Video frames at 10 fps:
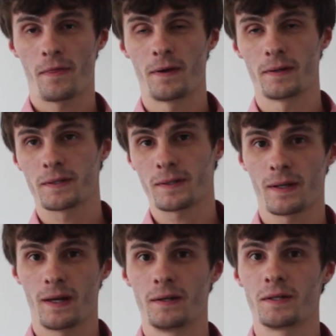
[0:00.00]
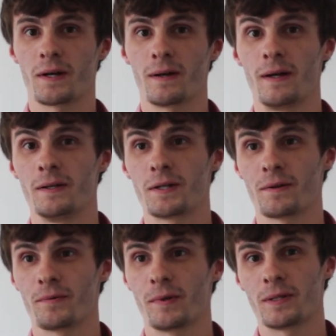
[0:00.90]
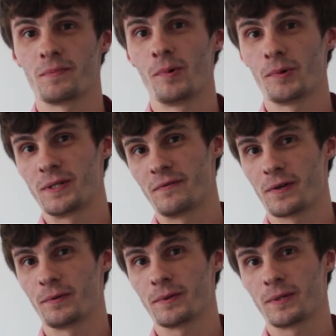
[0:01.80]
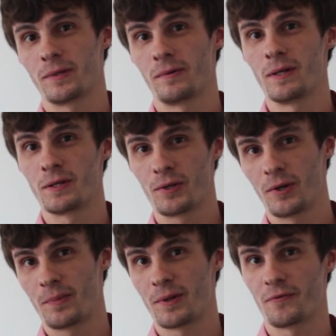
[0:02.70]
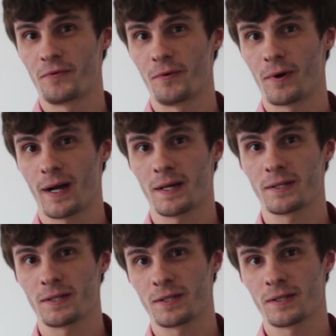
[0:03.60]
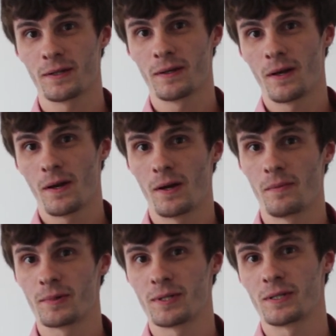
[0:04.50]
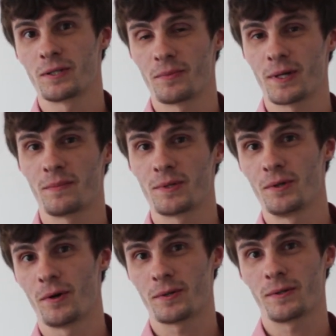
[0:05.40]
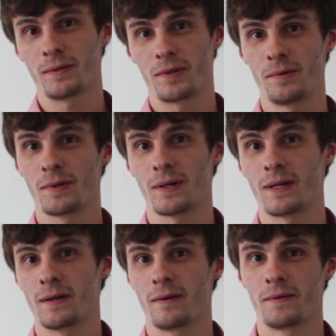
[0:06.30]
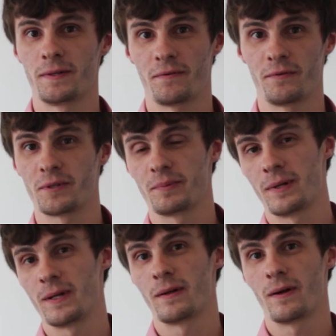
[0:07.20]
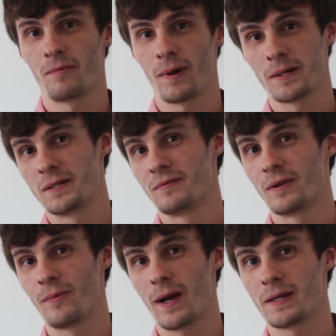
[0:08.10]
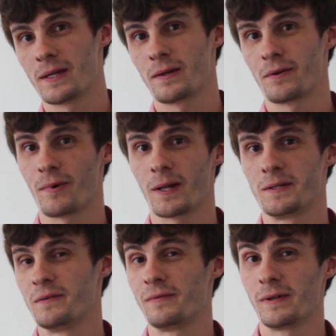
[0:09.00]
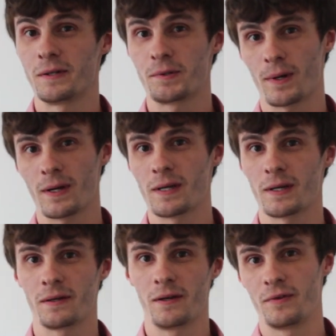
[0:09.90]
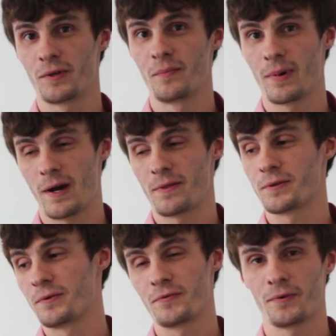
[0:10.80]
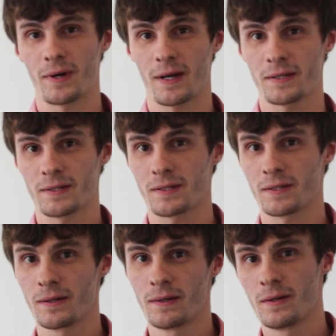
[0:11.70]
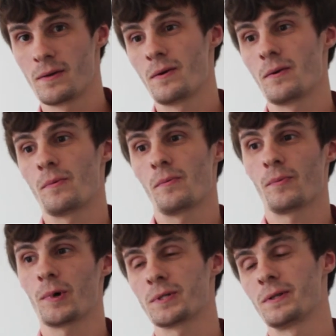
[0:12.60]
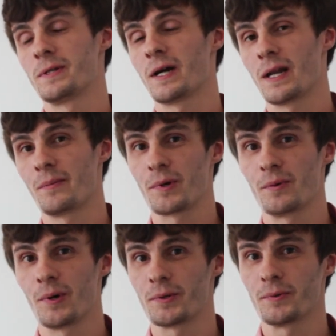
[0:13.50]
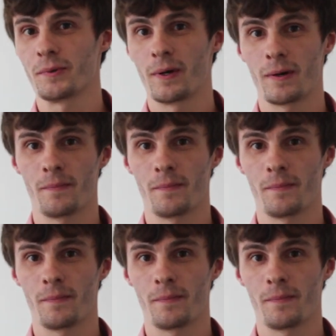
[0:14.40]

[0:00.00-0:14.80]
that in general it's more difficult to interpret the forecasts because it's sometimes not too clear the difference between a relatively wet year and a relatively dry year if you compare the two forecasts. Whilst in the dynamical model,